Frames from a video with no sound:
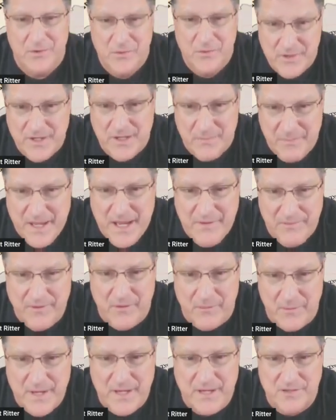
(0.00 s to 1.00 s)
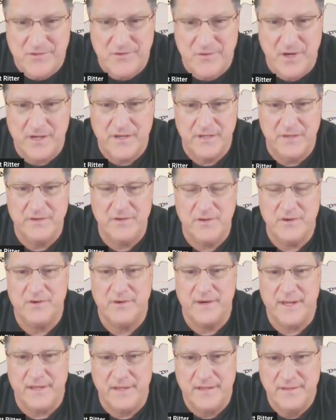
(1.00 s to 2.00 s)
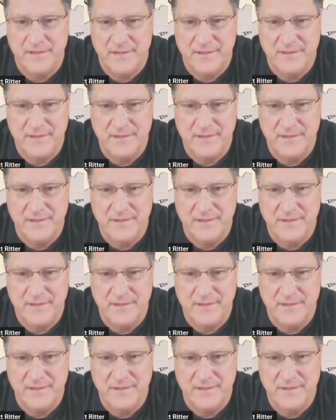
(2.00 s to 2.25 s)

Who's going to pay for the reconstruction of Ukraine?